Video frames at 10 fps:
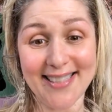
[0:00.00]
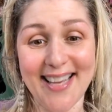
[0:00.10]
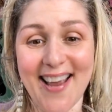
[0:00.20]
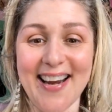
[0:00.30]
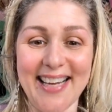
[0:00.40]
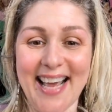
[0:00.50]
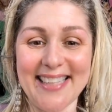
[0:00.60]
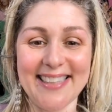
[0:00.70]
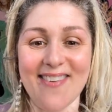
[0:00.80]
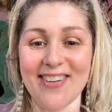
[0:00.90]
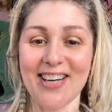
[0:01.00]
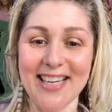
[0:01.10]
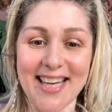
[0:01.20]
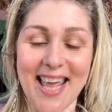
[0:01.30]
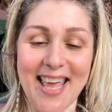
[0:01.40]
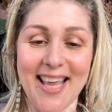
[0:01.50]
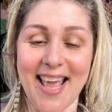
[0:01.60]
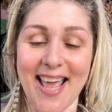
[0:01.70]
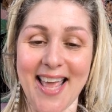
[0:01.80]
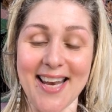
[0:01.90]
All right, guys, have a great day
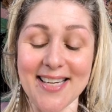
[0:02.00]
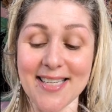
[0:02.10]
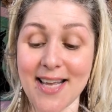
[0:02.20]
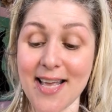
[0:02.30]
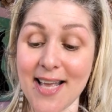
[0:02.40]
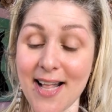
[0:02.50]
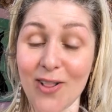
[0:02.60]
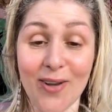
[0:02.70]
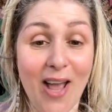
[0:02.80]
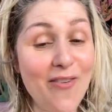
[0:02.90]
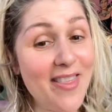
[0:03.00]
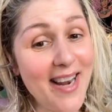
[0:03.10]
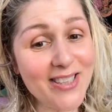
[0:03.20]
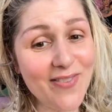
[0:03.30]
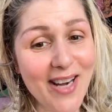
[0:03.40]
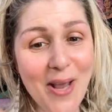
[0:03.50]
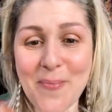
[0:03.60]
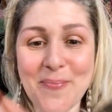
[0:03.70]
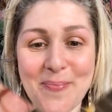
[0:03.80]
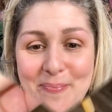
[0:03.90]
and look out for the next video.
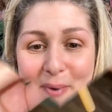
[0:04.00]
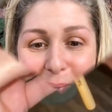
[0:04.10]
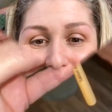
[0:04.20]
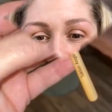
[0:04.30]
Bye-bye.